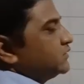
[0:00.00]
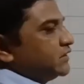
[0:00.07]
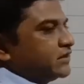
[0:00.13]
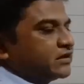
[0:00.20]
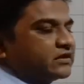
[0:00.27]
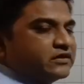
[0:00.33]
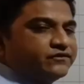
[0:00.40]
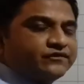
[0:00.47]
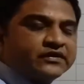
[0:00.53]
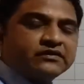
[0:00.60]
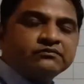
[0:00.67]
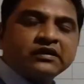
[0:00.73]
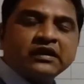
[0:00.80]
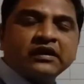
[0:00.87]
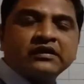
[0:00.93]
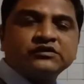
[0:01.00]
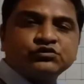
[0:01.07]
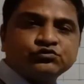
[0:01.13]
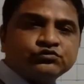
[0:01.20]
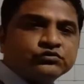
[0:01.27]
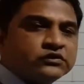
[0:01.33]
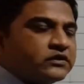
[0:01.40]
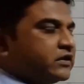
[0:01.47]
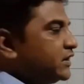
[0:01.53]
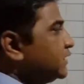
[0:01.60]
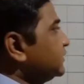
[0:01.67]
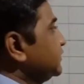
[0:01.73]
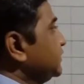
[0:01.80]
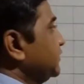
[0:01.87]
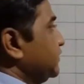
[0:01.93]
they are differing by 2
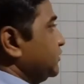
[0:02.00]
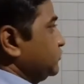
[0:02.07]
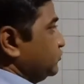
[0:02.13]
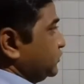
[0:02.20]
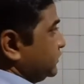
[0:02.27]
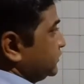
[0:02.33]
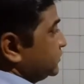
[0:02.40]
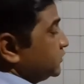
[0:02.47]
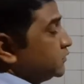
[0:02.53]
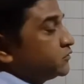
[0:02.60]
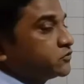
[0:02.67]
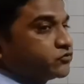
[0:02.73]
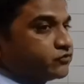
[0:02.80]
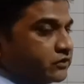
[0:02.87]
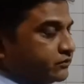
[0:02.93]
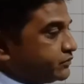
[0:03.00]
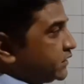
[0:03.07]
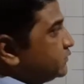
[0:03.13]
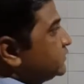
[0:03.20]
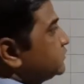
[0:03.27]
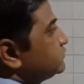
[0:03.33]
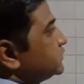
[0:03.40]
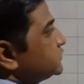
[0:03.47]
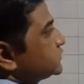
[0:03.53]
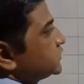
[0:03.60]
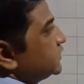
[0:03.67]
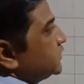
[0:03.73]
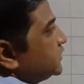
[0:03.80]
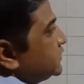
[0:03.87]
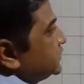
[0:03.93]
and they are known as a twin prime numbers.
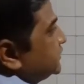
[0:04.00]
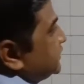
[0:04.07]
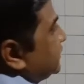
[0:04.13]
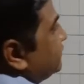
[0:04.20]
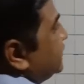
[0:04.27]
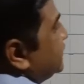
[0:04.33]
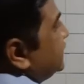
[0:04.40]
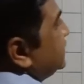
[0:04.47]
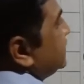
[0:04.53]
17